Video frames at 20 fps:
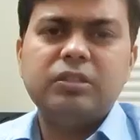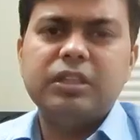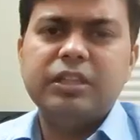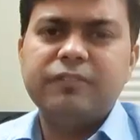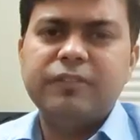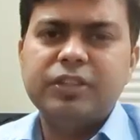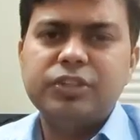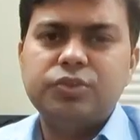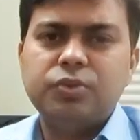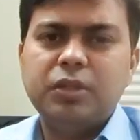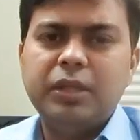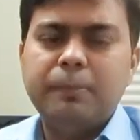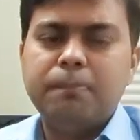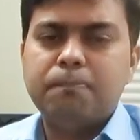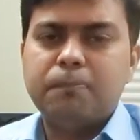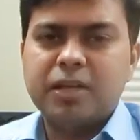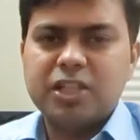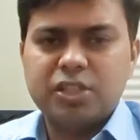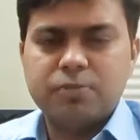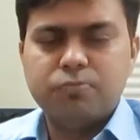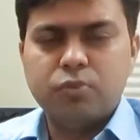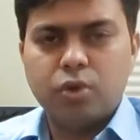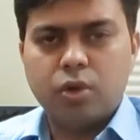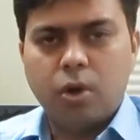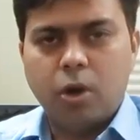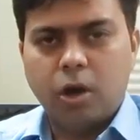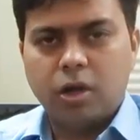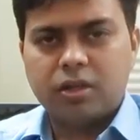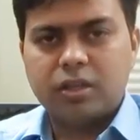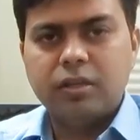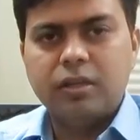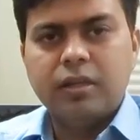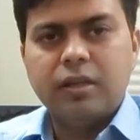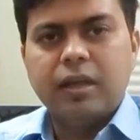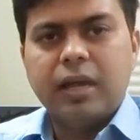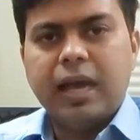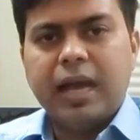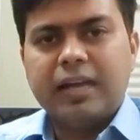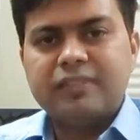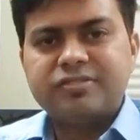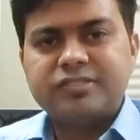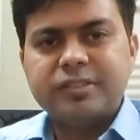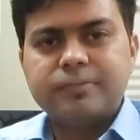eventually much more hot as